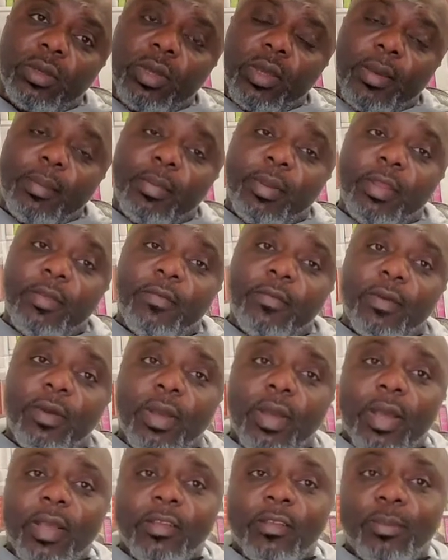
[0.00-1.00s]
I believe
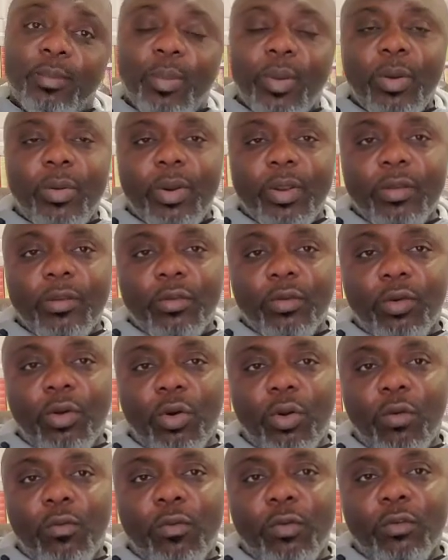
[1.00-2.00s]
as parents,
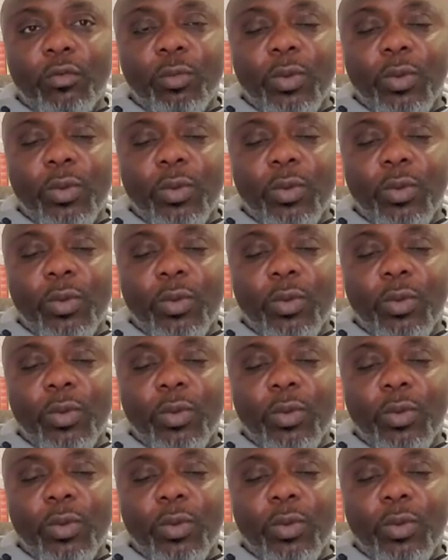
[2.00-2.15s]
all of us